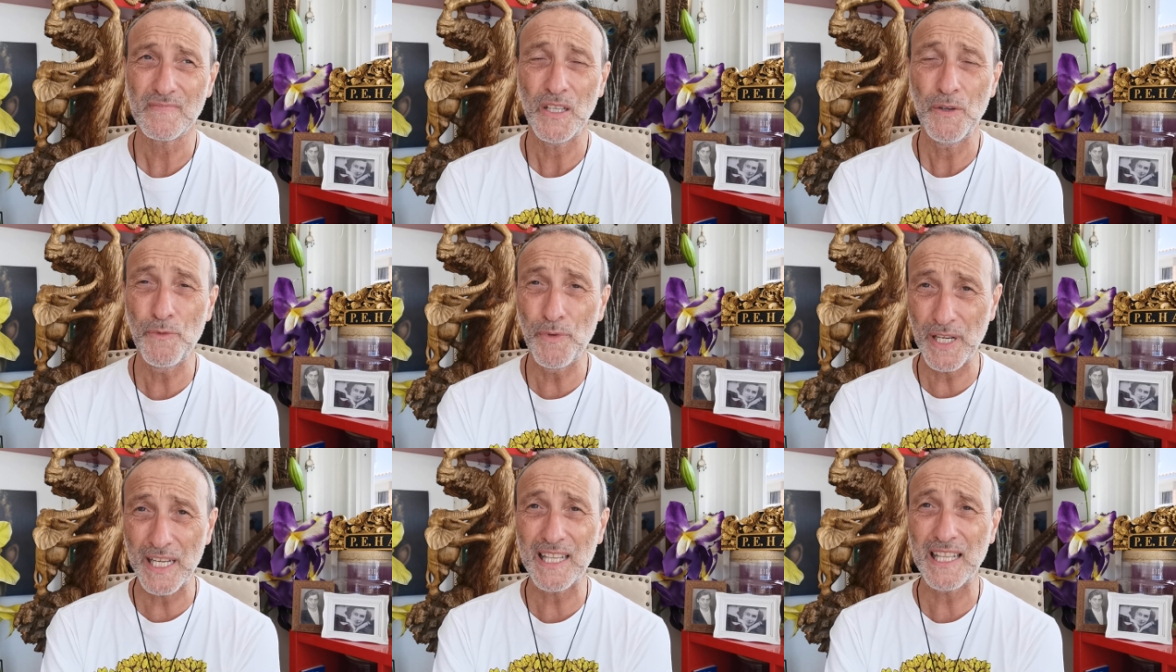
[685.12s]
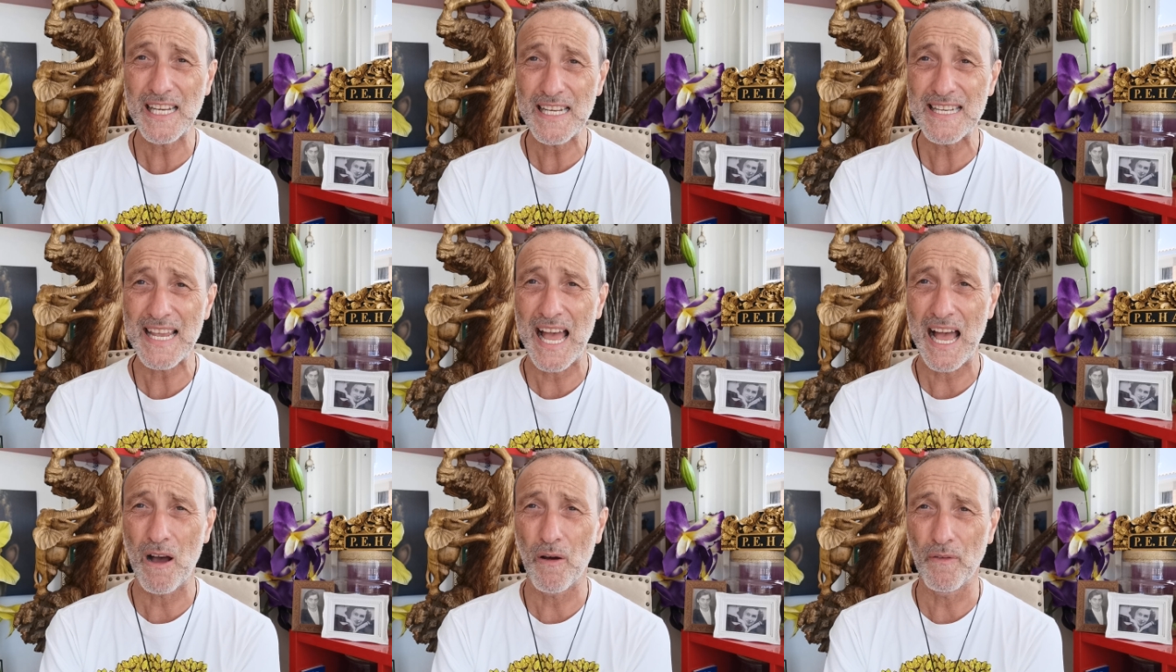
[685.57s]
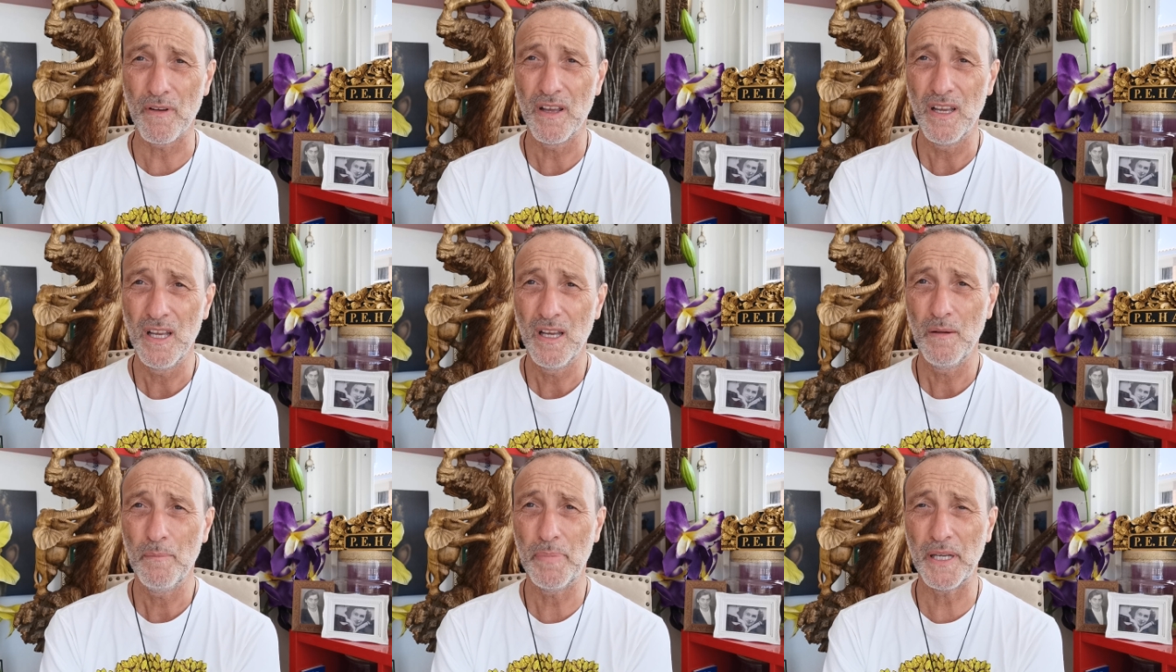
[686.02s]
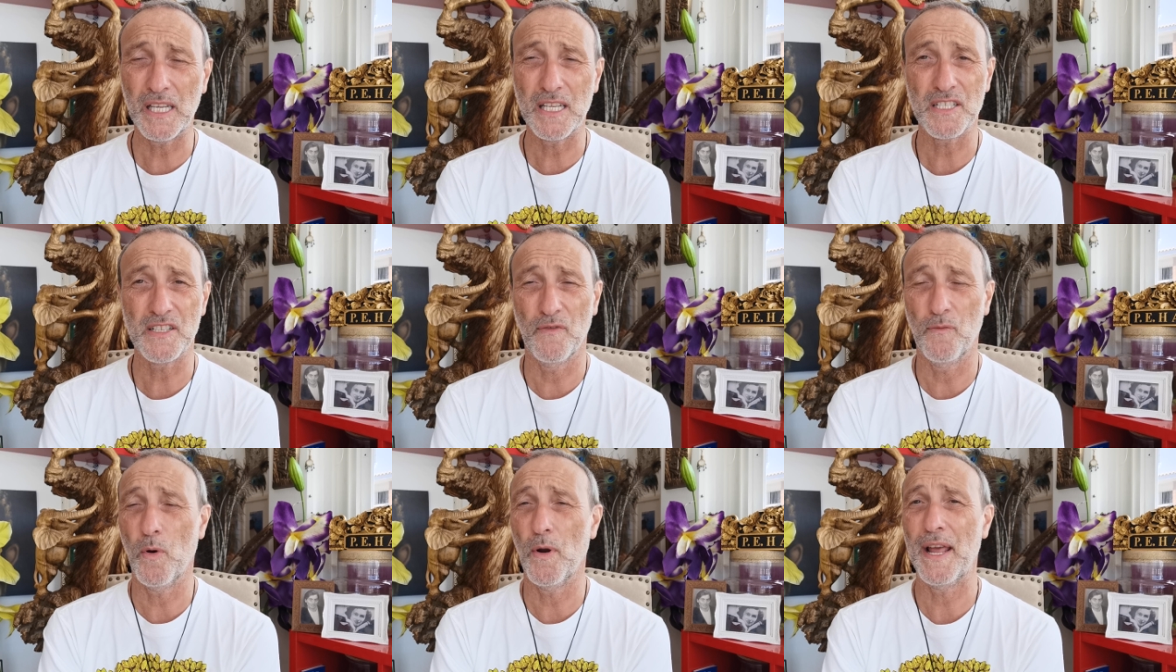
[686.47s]
really down,
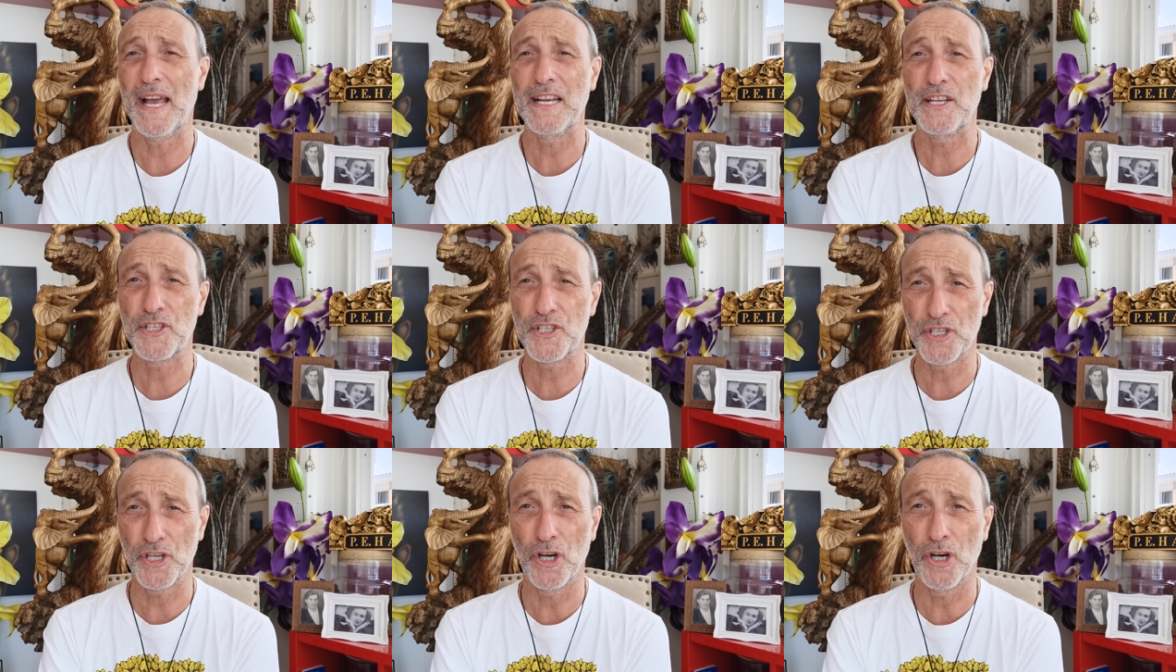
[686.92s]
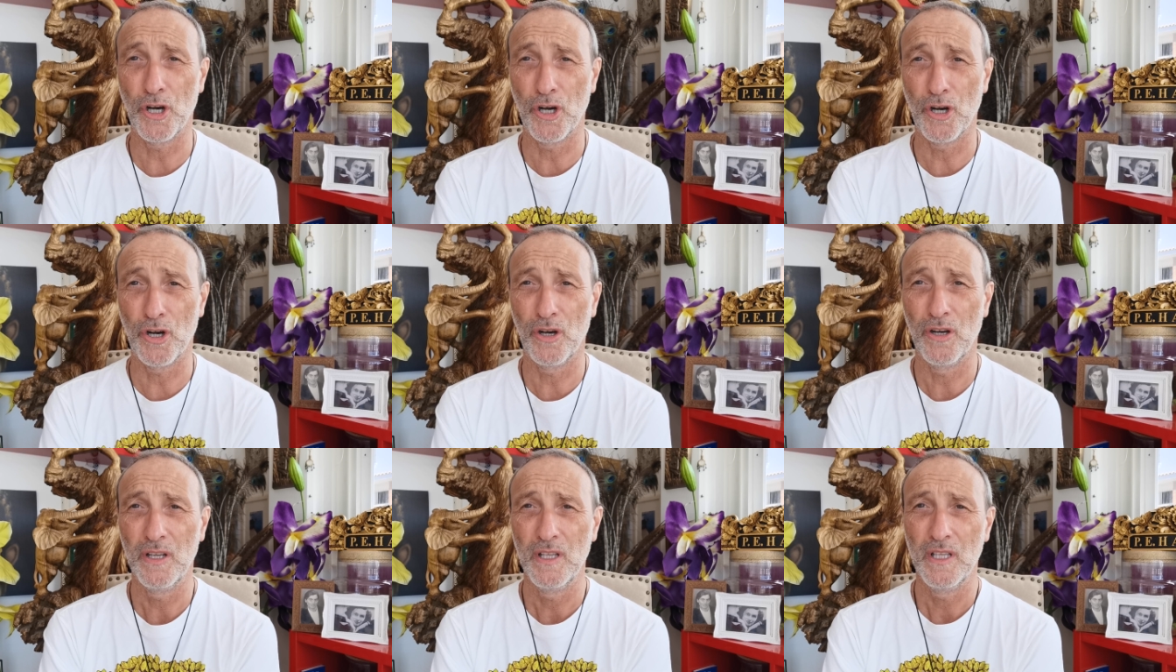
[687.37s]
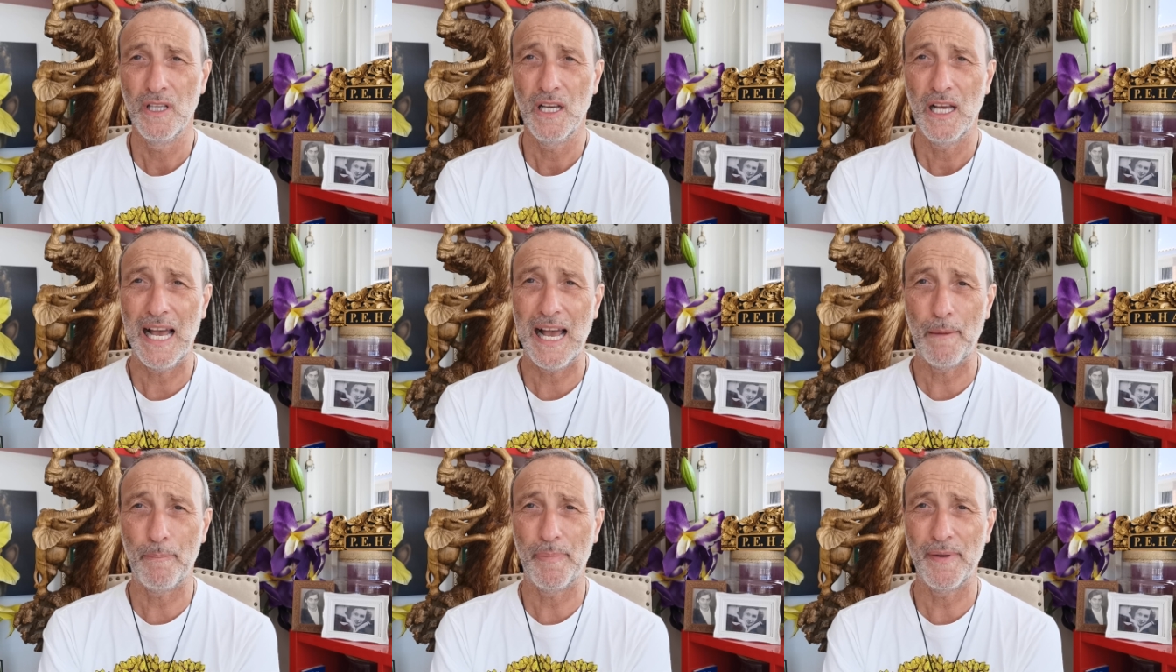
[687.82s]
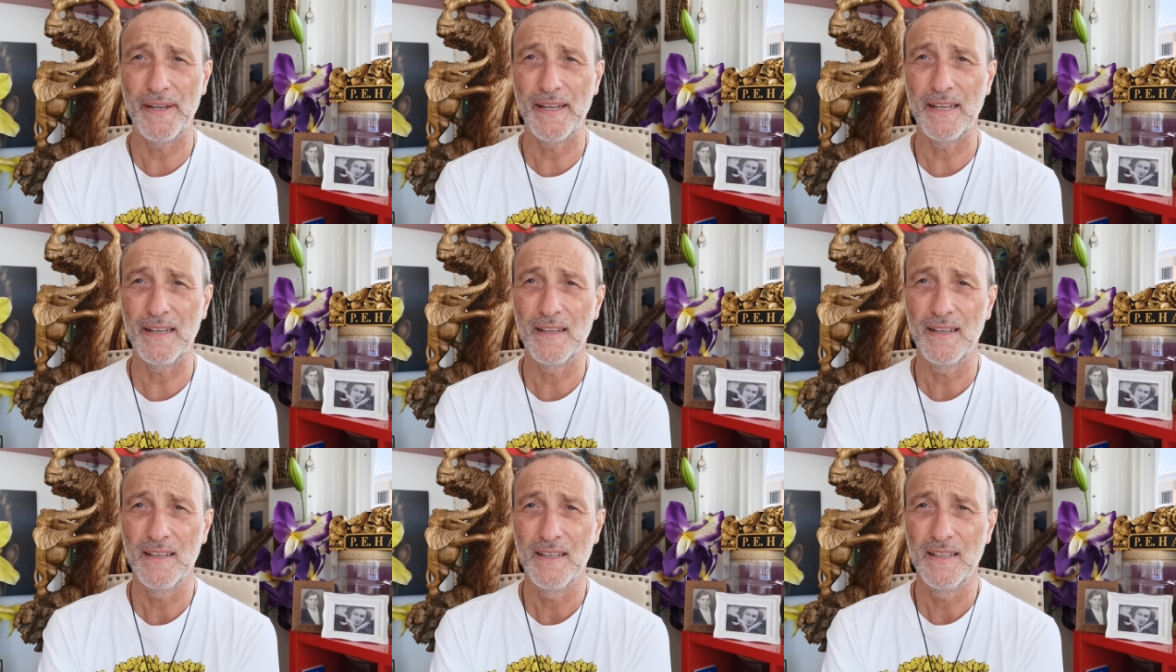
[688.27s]
because of what I saw
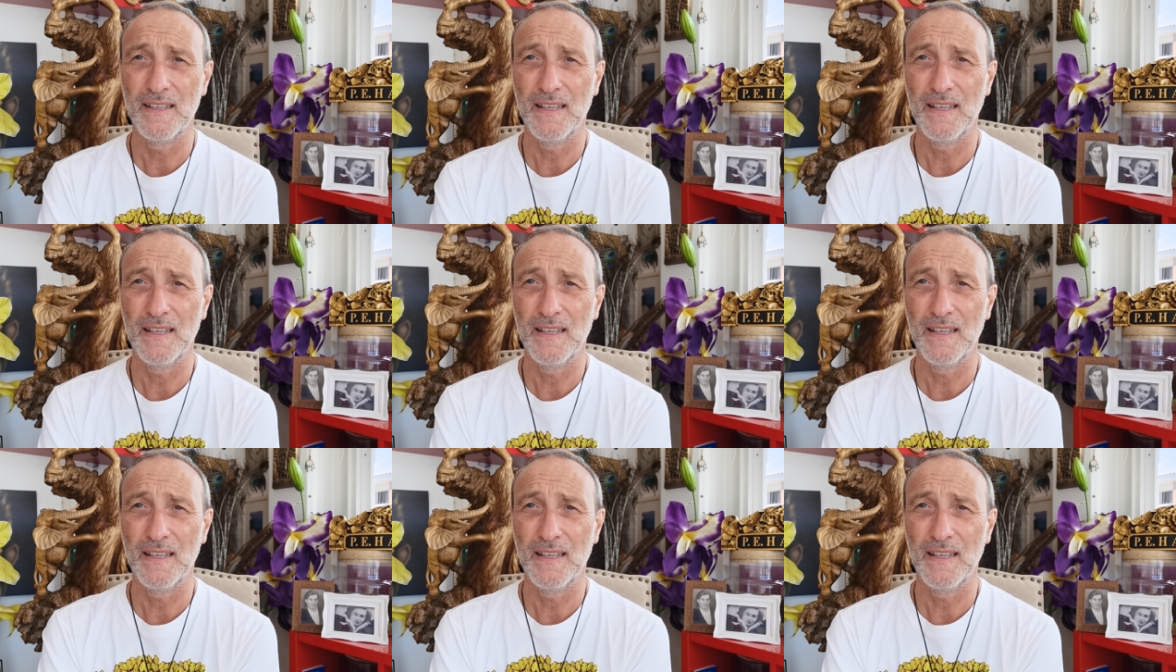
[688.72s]
happening.